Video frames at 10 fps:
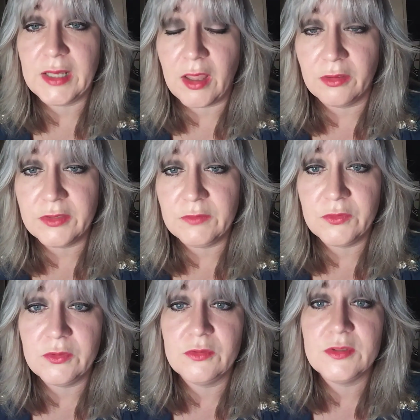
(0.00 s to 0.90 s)
healthy
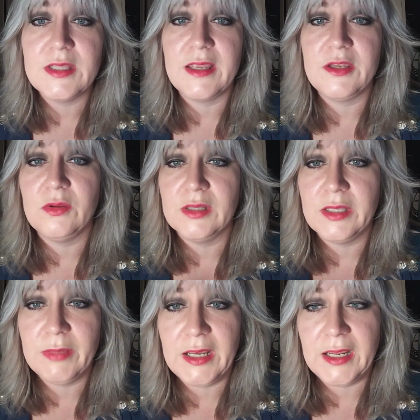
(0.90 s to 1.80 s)
foods and you
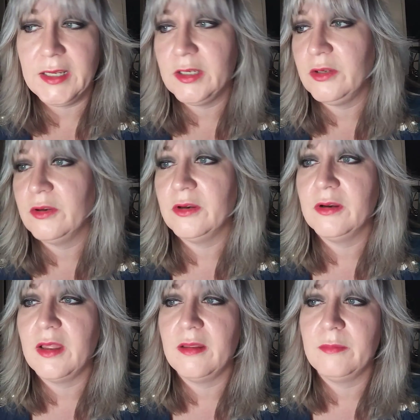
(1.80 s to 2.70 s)
eliminate
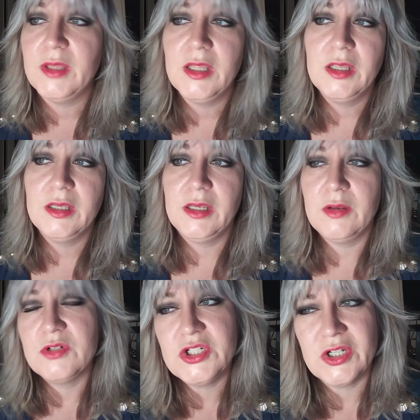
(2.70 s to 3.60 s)
your
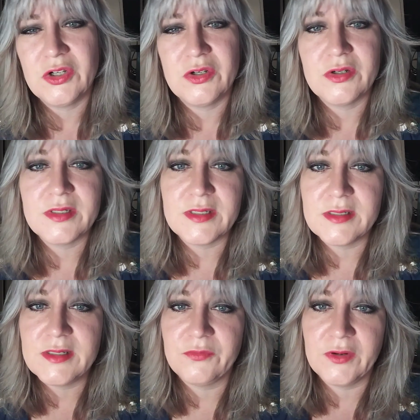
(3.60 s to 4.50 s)
sugars
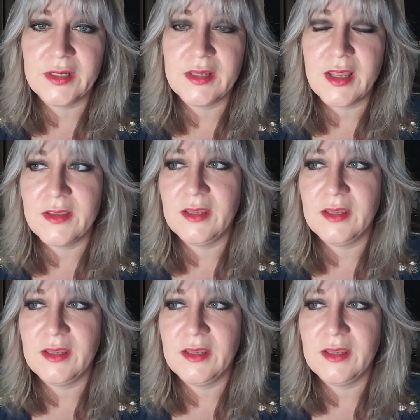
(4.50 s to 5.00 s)
and different